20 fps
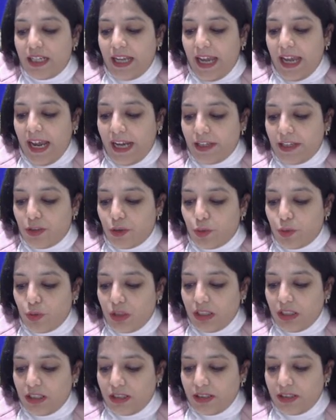and you
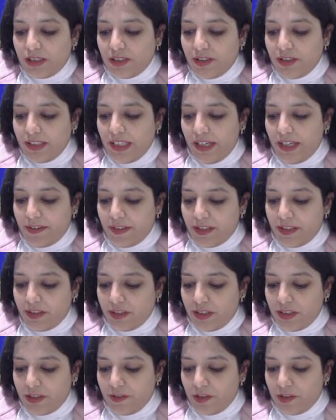earn
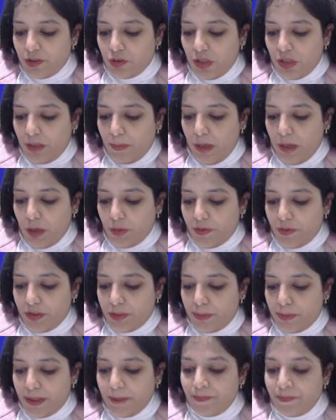331, so amount will
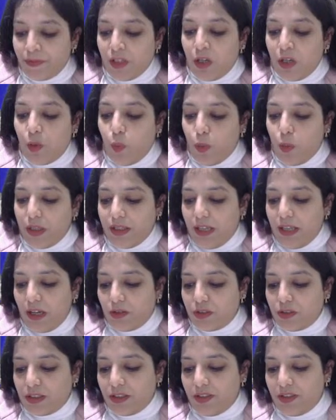be
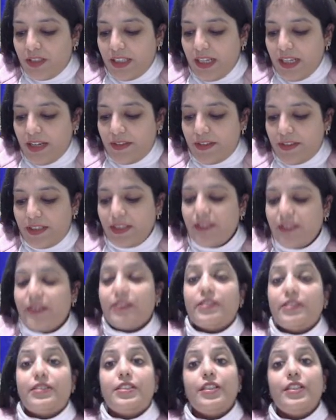
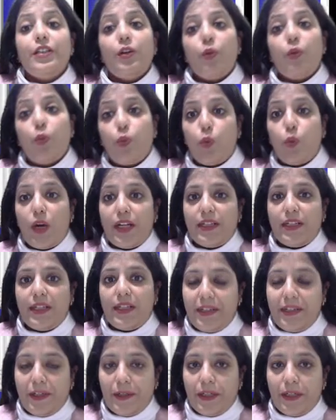1331
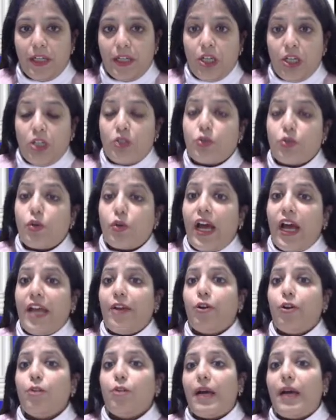here. So I
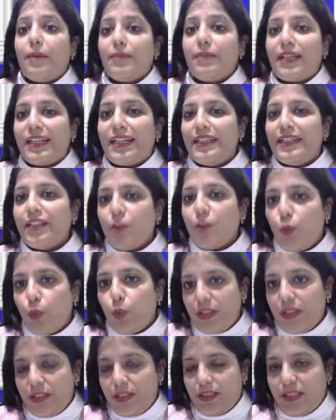hope I'm clear
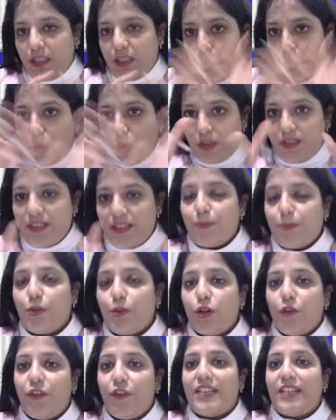with the concept
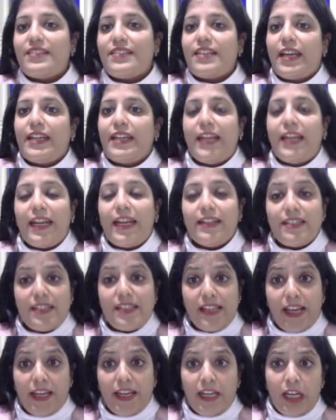of SI and
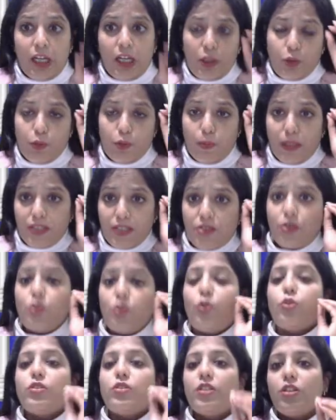CI. You must
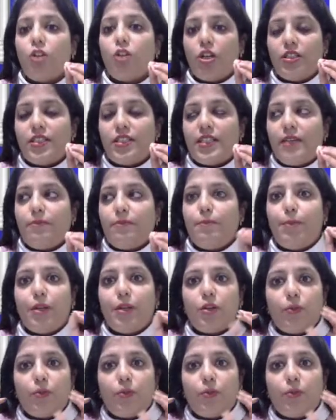know the concept